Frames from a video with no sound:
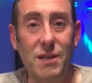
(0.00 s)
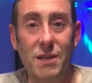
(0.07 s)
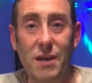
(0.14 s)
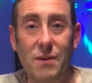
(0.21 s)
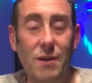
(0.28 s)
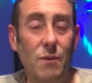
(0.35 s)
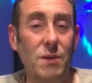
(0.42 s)
You
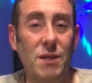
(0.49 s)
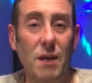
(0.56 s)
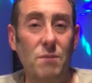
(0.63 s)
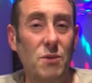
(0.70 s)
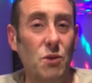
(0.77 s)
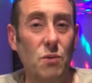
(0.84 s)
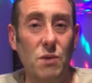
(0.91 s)
know, there was
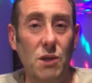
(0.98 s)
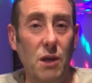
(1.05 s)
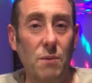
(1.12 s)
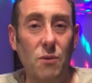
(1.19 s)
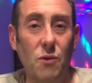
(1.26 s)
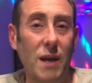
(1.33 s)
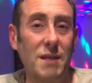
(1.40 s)
some short-term
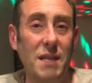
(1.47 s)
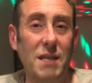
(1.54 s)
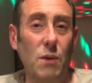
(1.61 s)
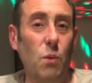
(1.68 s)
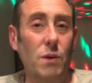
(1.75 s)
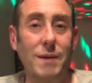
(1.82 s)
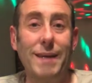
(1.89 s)
crisis. He
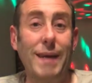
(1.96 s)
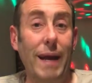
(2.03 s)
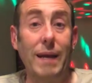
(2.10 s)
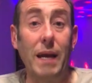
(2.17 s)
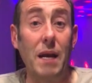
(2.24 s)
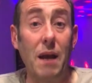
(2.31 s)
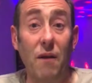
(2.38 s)
wasn't
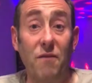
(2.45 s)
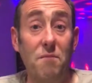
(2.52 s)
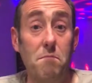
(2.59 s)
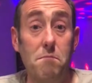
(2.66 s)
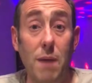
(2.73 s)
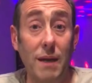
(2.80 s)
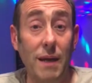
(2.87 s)
getting enough
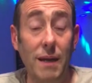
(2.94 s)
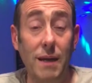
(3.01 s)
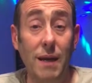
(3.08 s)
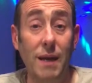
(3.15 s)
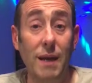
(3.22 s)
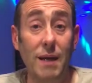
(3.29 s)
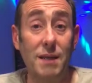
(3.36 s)
money
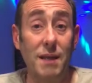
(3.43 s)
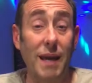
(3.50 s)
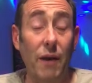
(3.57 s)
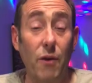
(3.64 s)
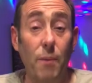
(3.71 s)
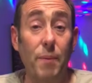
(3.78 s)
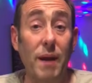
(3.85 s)
to
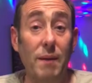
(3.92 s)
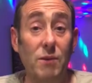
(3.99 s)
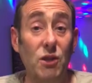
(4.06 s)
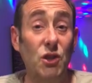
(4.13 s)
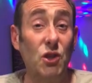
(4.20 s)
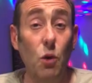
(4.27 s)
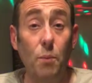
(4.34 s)
carry on being
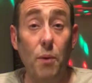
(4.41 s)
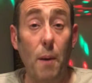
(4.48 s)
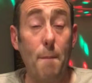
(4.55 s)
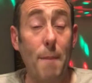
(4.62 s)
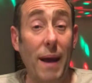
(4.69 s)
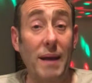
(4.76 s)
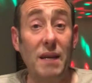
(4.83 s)
super
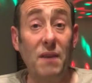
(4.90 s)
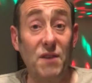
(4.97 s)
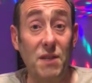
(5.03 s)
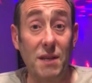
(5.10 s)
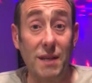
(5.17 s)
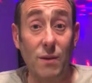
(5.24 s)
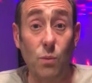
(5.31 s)

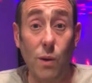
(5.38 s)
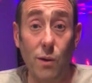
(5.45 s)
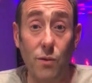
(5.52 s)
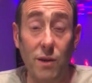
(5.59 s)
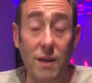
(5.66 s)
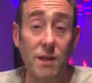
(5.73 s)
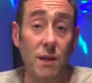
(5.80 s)
magnificently
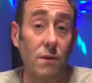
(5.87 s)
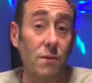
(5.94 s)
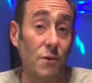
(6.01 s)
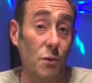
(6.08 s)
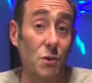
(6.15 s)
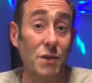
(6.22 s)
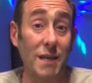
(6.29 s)
wealthy, so of
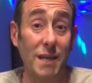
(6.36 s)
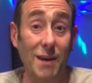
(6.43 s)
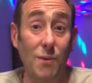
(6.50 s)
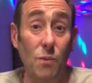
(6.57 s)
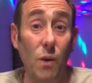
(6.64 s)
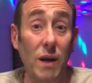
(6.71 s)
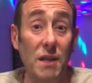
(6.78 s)
course he
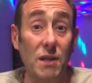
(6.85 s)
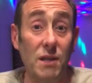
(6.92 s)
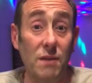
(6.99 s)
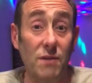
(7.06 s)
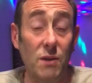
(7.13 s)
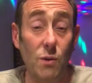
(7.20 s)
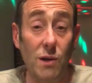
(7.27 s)
cut wages
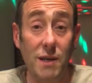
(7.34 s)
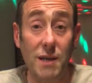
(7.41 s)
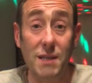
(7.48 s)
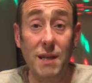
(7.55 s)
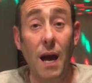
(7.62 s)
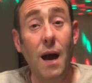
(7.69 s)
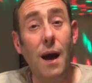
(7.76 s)
of his workers.